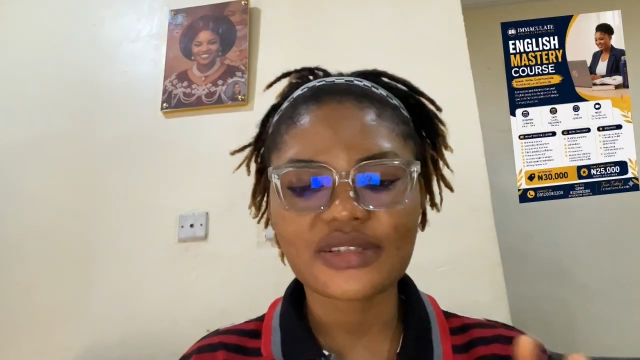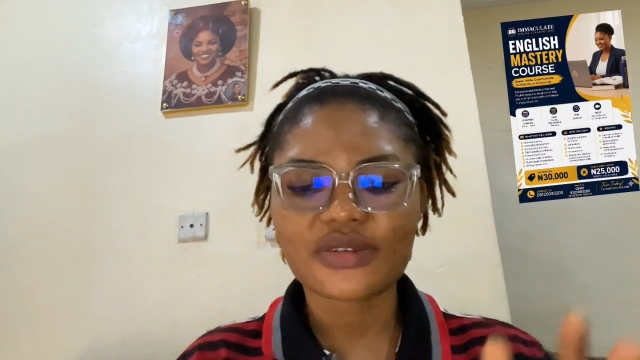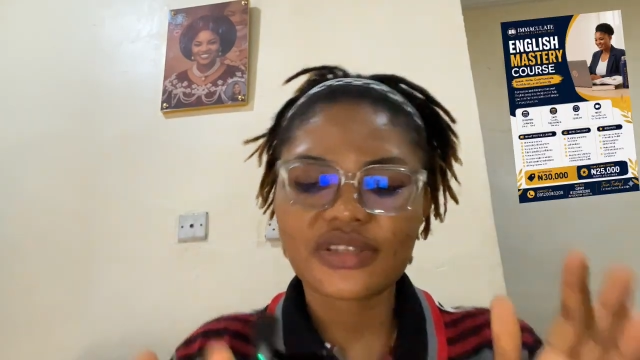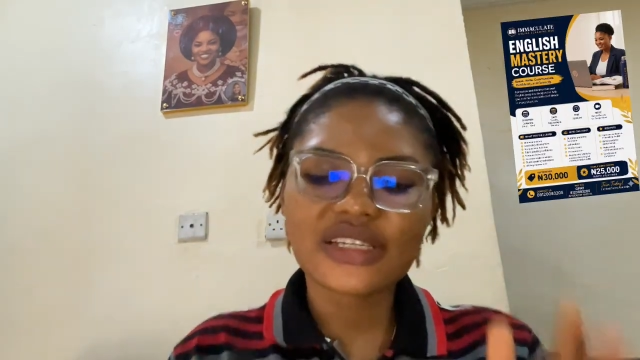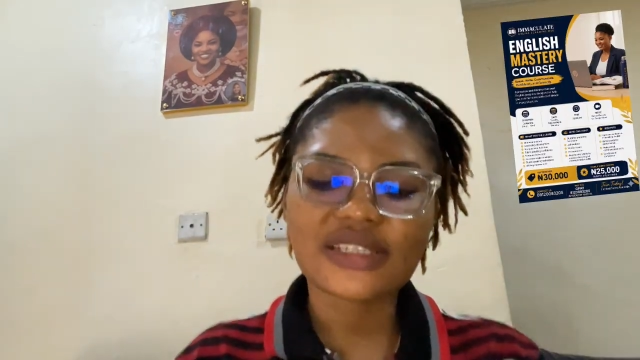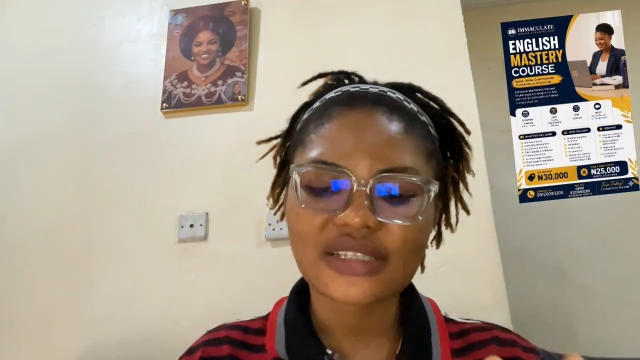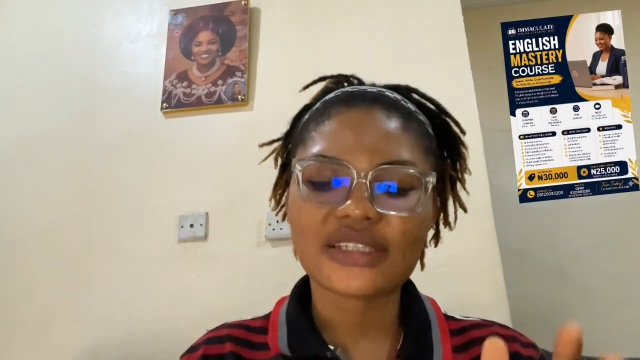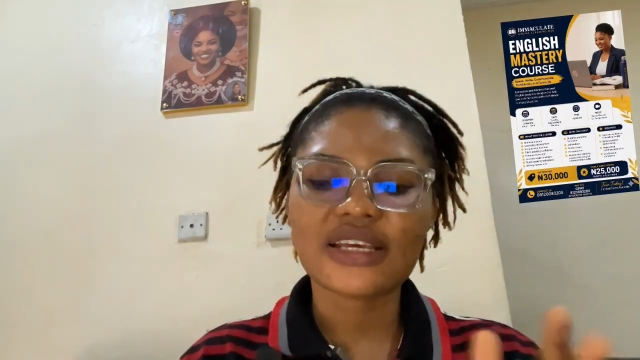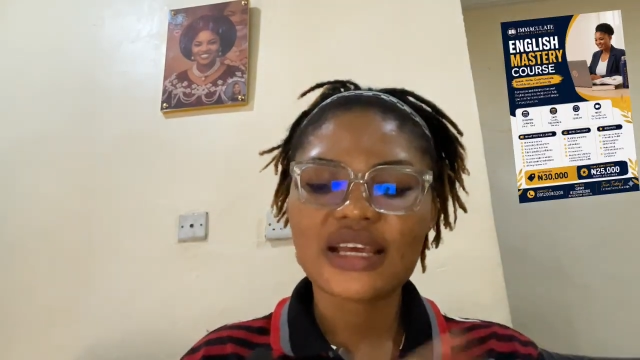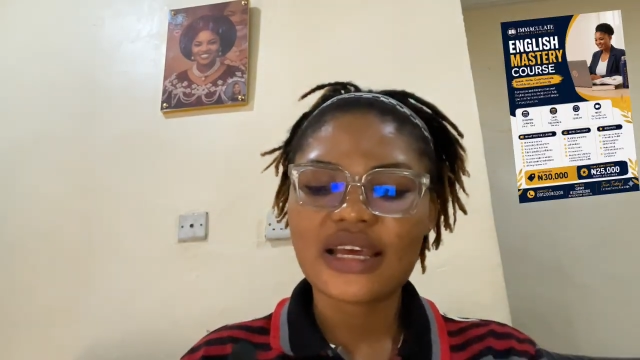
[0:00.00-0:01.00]
So this is
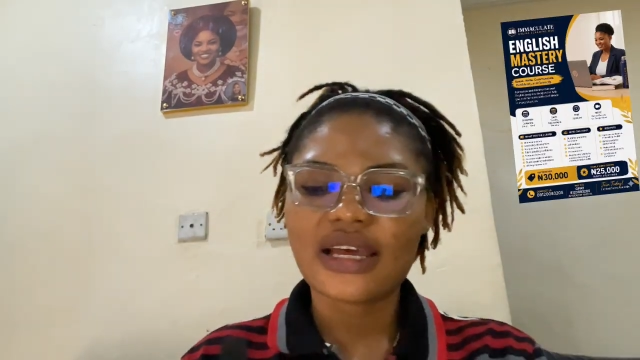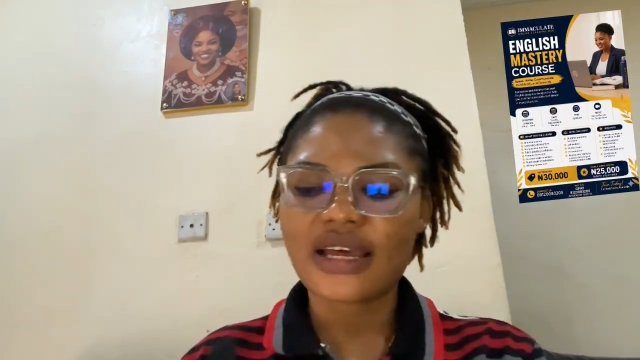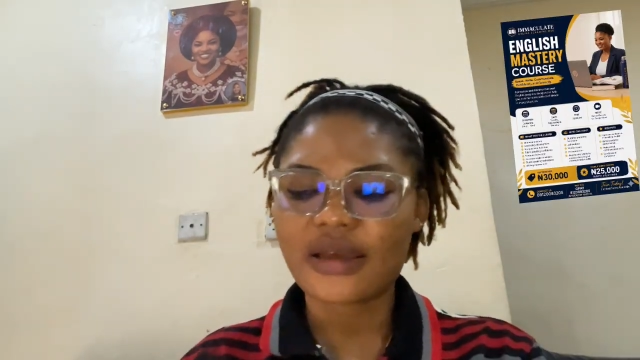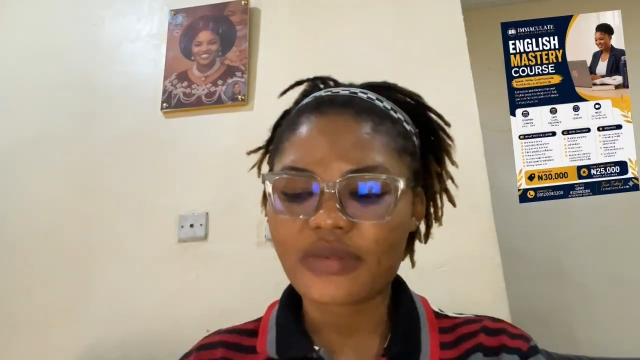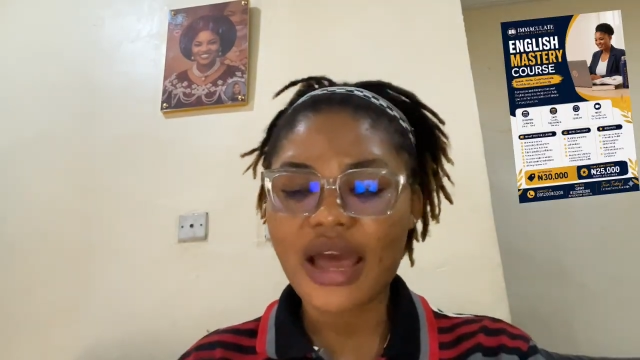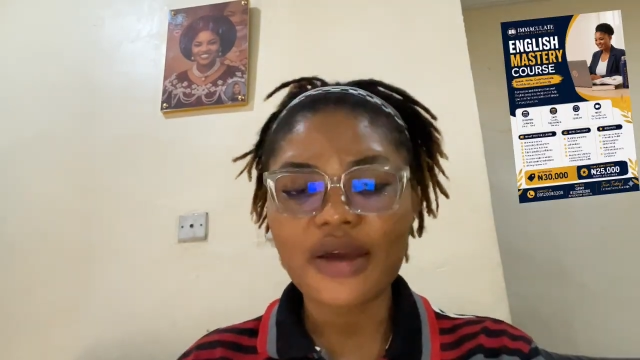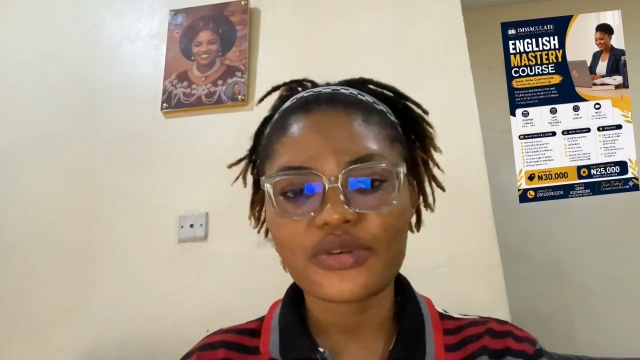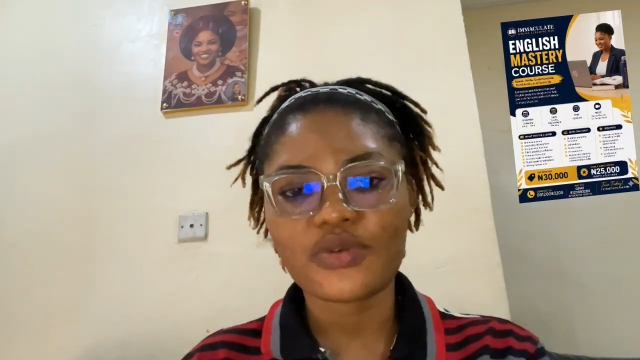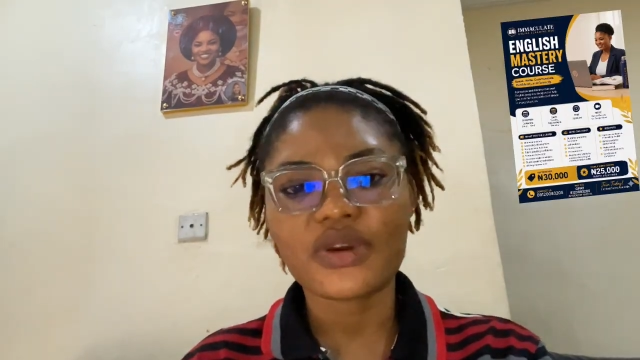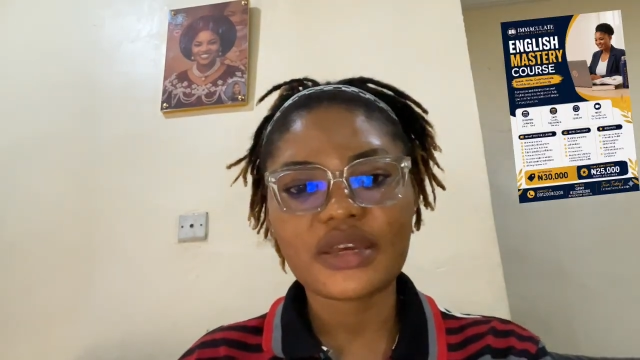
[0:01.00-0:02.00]
how
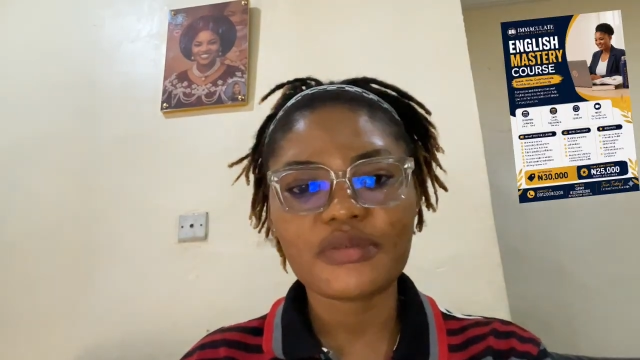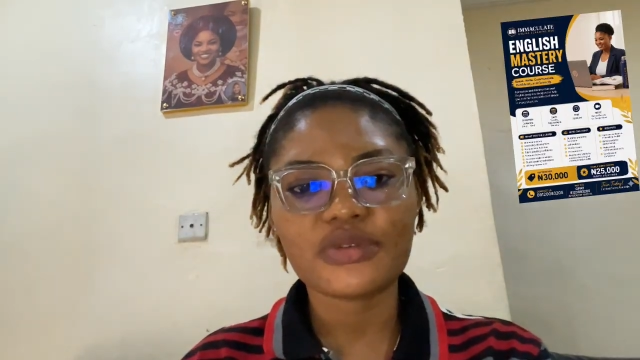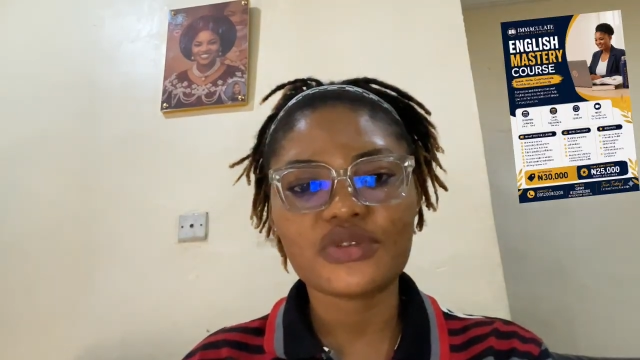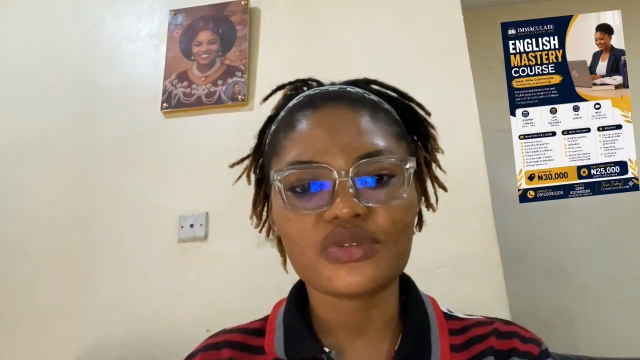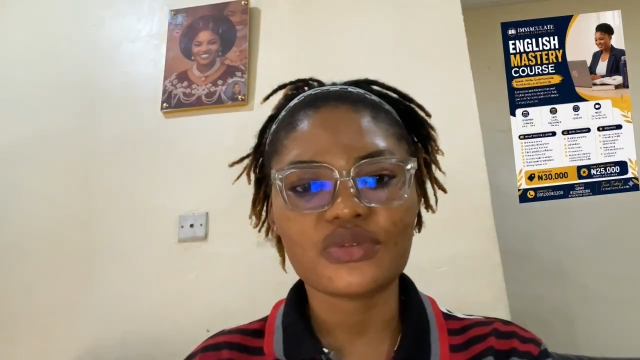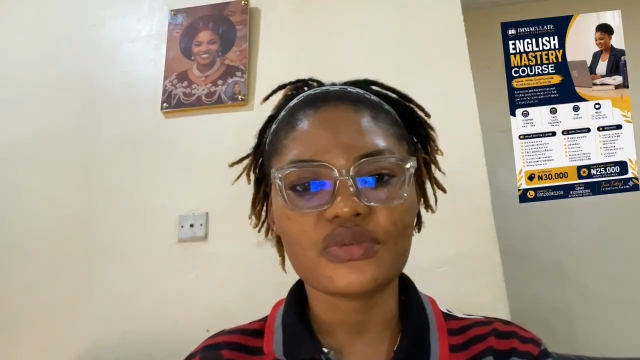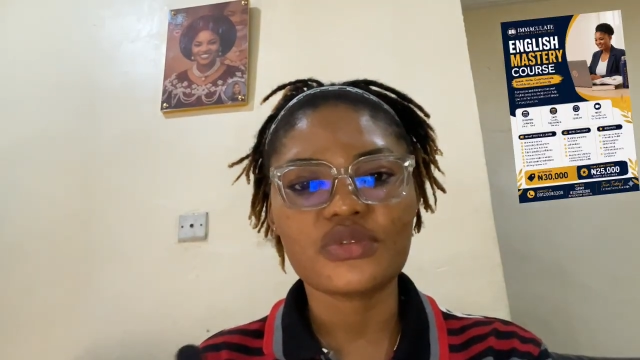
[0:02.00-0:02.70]
you're able to